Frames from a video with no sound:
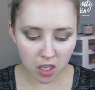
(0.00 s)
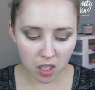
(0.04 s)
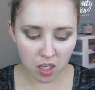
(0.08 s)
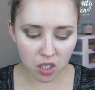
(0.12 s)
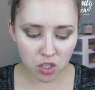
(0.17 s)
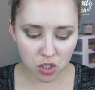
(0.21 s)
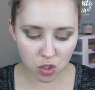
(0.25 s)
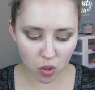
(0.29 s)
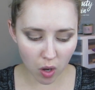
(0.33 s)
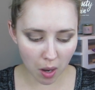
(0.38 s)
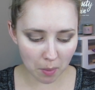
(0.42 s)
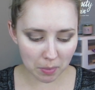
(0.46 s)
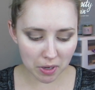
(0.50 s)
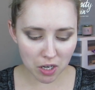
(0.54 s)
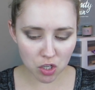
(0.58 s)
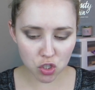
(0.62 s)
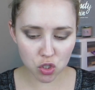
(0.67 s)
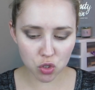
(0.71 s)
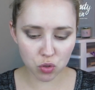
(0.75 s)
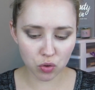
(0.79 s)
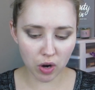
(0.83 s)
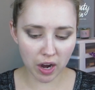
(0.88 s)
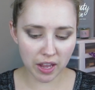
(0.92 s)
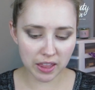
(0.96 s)
So I'm going to
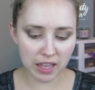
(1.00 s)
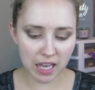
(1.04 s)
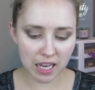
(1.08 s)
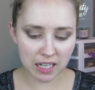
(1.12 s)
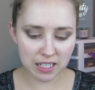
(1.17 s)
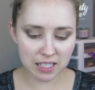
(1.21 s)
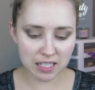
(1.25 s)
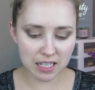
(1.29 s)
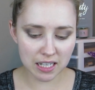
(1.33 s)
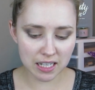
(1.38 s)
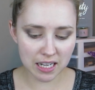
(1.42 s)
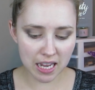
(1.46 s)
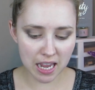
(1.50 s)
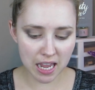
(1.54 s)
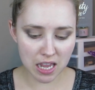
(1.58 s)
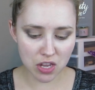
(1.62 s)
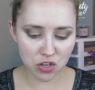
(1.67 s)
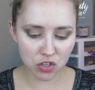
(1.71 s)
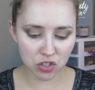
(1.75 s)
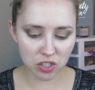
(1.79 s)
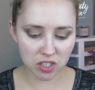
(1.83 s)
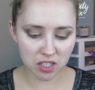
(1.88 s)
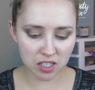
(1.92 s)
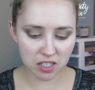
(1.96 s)
try that today
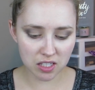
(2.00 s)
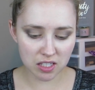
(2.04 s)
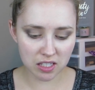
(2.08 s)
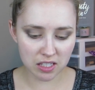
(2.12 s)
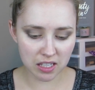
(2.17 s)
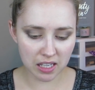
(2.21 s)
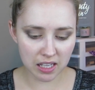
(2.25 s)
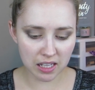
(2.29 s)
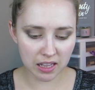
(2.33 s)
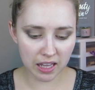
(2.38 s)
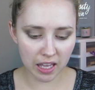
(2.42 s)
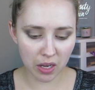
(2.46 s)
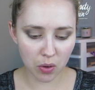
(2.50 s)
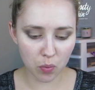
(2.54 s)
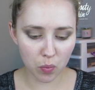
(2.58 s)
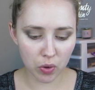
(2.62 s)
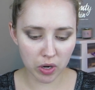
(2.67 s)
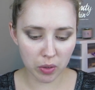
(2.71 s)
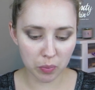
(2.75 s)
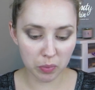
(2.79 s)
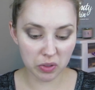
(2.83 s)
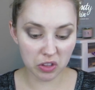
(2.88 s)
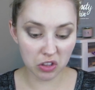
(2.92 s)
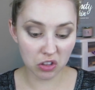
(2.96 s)
just to see like what
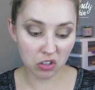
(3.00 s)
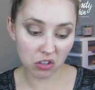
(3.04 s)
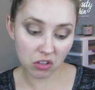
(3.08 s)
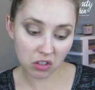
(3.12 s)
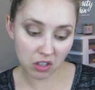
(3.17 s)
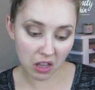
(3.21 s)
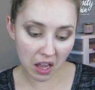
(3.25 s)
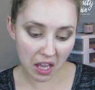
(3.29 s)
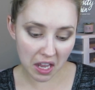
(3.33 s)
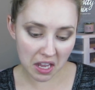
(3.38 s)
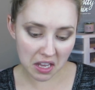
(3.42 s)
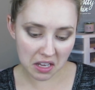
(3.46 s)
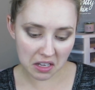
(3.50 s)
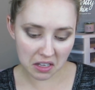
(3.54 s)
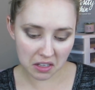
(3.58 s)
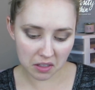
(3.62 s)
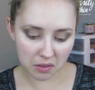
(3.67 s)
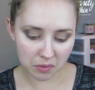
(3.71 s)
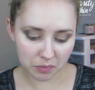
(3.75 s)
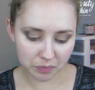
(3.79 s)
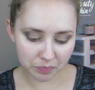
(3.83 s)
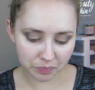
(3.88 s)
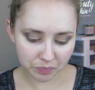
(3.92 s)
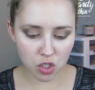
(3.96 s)
it would look like.
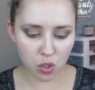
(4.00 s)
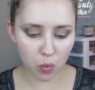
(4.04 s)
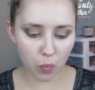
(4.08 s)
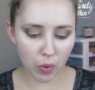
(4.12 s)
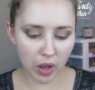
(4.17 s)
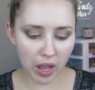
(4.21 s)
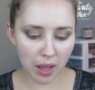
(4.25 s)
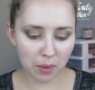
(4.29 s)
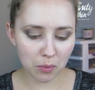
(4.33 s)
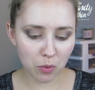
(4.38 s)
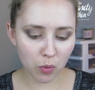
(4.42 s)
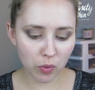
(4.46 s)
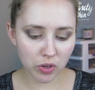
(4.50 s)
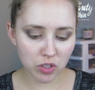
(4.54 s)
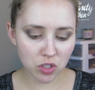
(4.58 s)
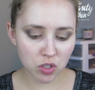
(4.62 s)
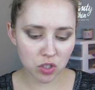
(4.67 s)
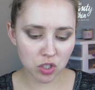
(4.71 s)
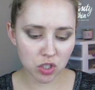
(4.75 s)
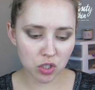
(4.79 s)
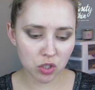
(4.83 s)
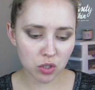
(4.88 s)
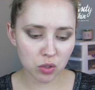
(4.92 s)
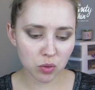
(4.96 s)
So what I'm going to
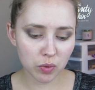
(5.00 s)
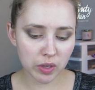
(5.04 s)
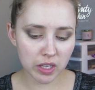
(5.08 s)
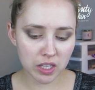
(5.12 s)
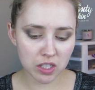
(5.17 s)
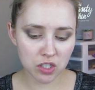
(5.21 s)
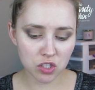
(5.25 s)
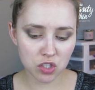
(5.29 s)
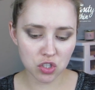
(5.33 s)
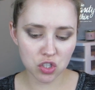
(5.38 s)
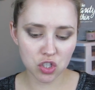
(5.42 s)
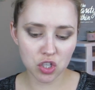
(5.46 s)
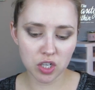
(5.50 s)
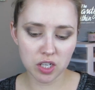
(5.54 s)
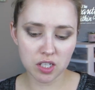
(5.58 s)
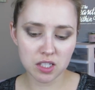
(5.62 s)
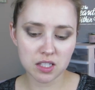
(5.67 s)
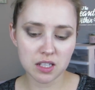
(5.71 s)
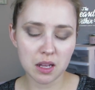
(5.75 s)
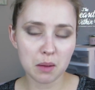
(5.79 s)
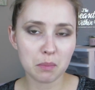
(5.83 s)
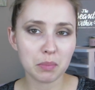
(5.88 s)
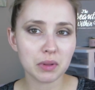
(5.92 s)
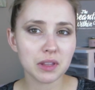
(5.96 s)
do is just
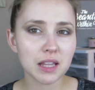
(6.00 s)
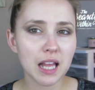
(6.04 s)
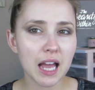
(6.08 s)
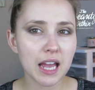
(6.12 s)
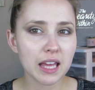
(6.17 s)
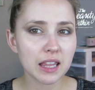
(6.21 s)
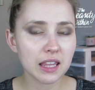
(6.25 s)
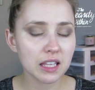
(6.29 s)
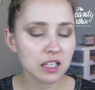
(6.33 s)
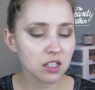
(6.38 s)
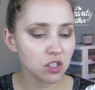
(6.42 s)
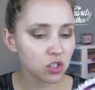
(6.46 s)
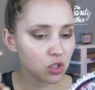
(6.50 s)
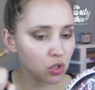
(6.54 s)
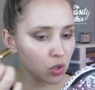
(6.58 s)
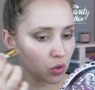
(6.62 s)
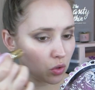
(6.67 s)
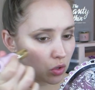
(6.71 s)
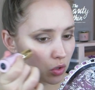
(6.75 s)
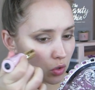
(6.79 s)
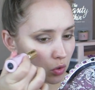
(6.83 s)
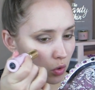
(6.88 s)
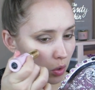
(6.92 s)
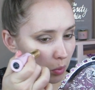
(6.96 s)
apply this to
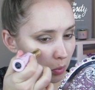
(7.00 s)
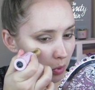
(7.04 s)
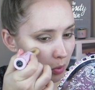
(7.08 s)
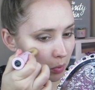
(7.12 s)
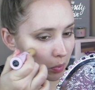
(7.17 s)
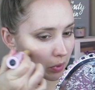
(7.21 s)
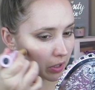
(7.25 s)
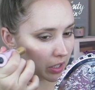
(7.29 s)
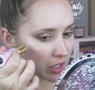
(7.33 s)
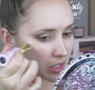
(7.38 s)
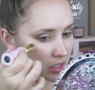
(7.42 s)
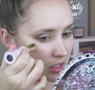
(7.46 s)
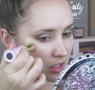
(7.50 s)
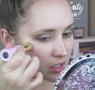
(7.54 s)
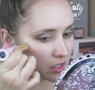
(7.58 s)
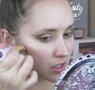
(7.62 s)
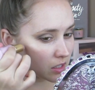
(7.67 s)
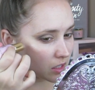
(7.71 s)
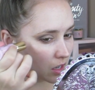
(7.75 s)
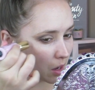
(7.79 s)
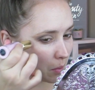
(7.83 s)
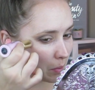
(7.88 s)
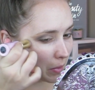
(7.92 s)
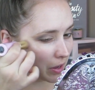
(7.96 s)
the normal places
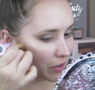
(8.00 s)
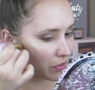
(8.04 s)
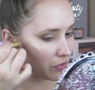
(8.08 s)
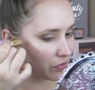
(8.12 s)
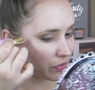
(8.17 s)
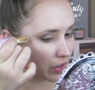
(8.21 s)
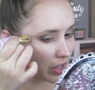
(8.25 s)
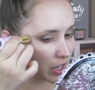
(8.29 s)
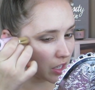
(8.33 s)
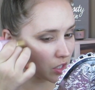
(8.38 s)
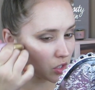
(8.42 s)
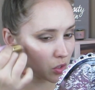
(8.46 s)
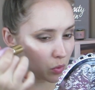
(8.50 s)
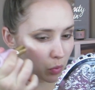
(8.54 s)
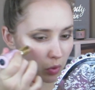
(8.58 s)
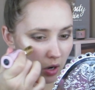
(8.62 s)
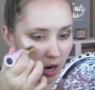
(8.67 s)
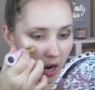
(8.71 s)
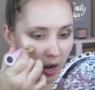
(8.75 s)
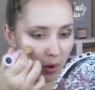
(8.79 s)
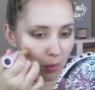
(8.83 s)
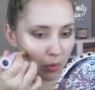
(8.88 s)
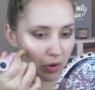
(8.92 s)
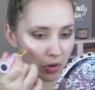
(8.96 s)
on my face where
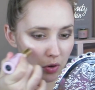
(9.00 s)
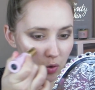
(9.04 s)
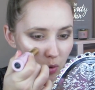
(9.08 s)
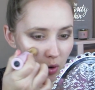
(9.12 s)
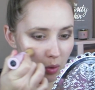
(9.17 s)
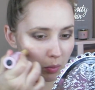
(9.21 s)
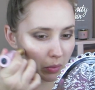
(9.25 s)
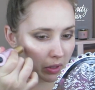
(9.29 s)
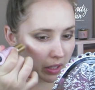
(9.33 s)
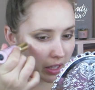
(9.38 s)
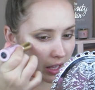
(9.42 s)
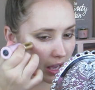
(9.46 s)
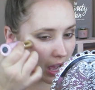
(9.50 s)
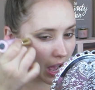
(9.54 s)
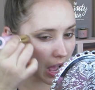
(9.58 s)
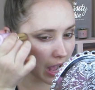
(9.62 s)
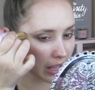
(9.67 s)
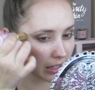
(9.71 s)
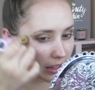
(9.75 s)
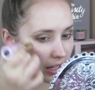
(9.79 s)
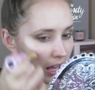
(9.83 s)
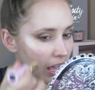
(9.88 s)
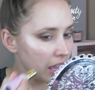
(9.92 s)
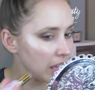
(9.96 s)
I would normally
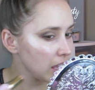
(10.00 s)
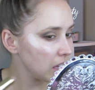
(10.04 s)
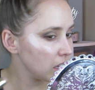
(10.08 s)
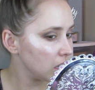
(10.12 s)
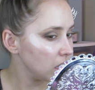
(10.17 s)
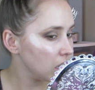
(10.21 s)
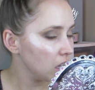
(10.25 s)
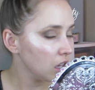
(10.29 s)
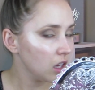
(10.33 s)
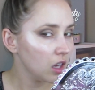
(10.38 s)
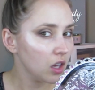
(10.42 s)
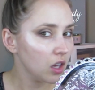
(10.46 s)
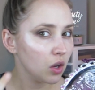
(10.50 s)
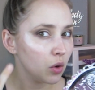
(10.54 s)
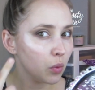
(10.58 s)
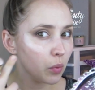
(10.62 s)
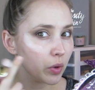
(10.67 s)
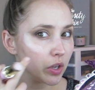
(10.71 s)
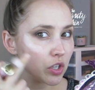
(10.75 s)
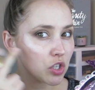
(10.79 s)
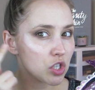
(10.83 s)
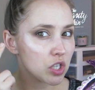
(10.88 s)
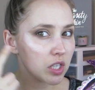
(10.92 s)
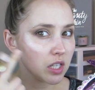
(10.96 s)
highlight,
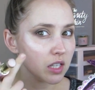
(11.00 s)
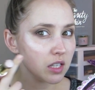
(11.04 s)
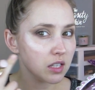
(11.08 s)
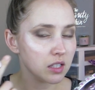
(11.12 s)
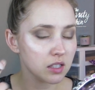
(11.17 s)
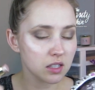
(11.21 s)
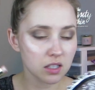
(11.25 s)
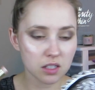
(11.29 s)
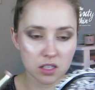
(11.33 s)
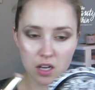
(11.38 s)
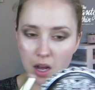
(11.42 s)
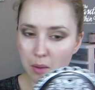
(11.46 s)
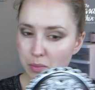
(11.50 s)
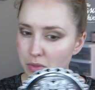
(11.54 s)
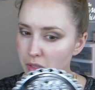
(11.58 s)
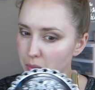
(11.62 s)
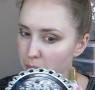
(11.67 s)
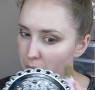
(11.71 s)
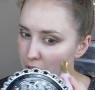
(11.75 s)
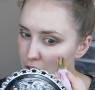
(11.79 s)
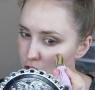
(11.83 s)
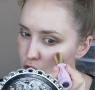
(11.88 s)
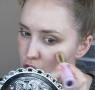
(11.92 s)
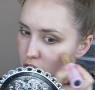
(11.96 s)
which is the tops of
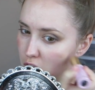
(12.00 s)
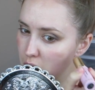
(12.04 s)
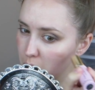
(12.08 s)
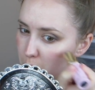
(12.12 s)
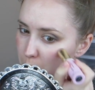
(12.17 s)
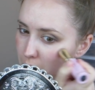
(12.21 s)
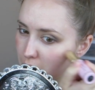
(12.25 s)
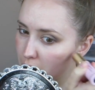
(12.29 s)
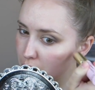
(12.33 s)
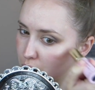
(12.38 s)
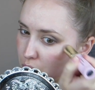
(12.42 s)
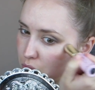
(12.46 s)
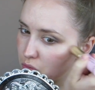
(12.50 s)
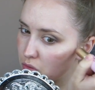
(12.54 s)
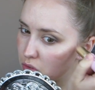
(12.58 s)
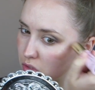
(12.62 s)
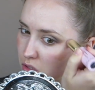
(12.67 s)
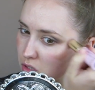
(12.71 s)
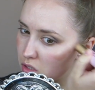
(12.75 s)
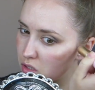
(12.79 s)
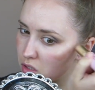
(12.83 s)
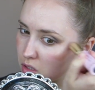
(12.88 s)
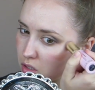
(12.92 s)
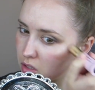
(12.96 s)
my
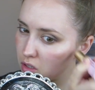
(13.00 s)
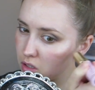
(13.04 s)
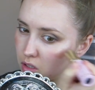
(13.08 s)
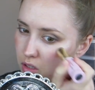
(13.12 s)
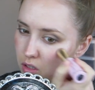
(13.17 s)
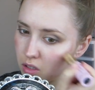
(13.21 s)
cheekbones,